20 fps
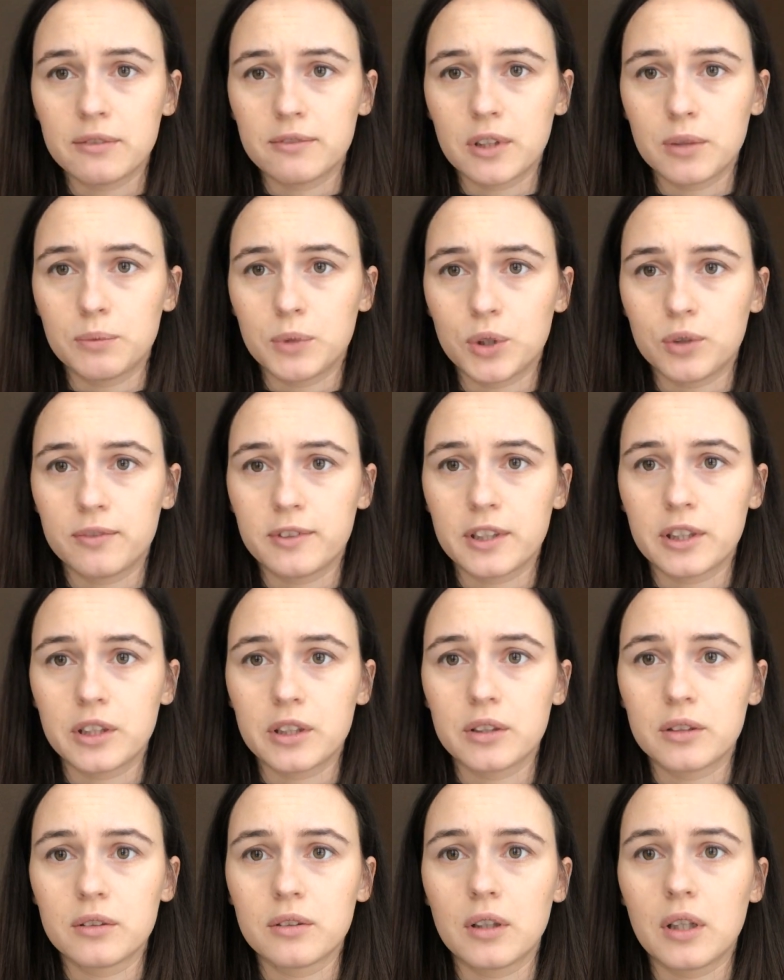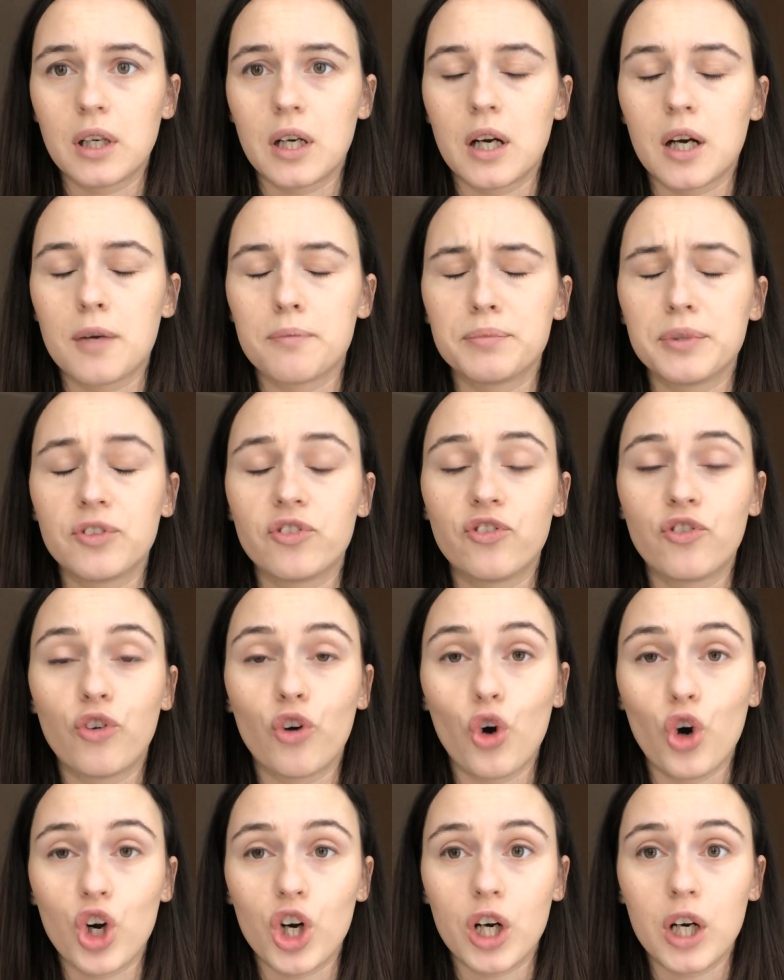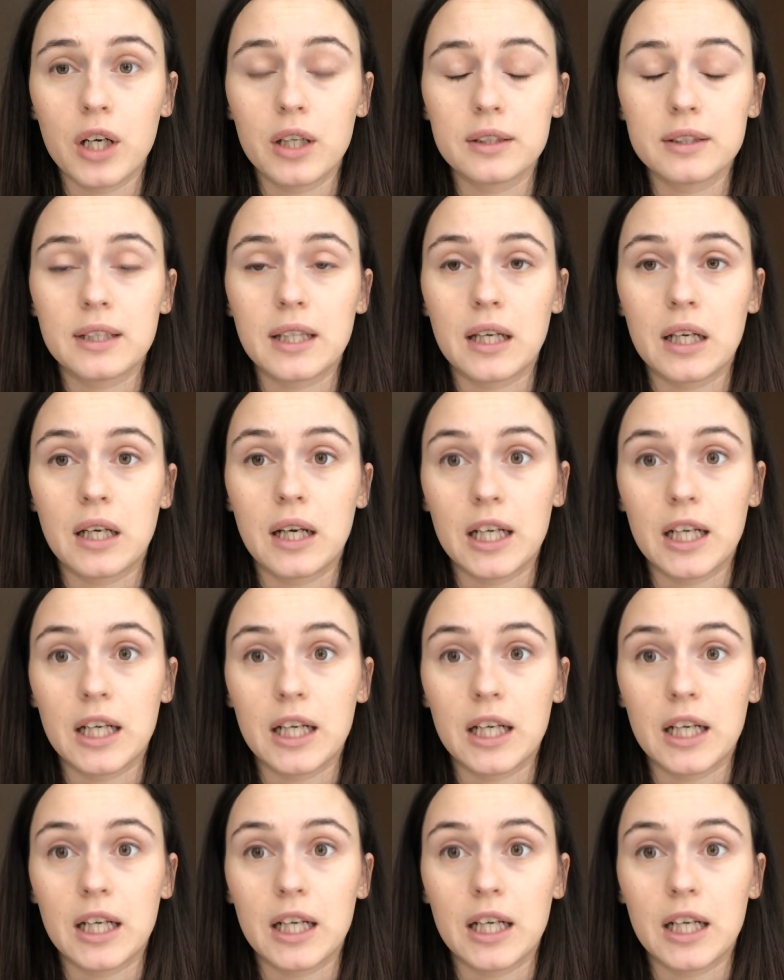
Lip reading: remover before the